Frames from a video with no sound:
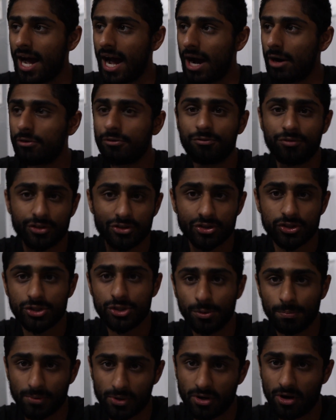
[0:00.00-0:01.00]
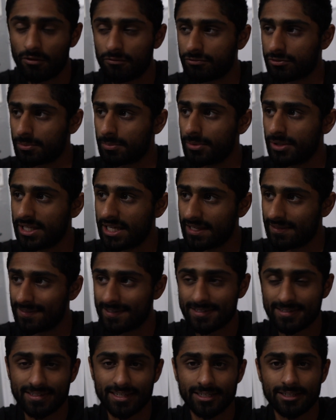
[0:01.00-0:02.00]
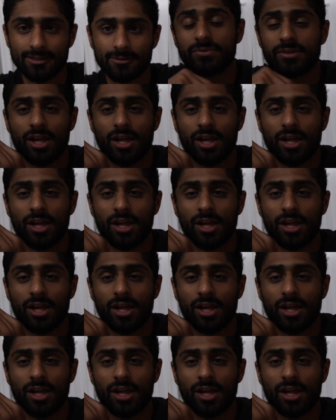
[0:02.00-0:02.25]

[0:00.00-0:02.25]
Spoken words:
I would fit super comfortably in the seat.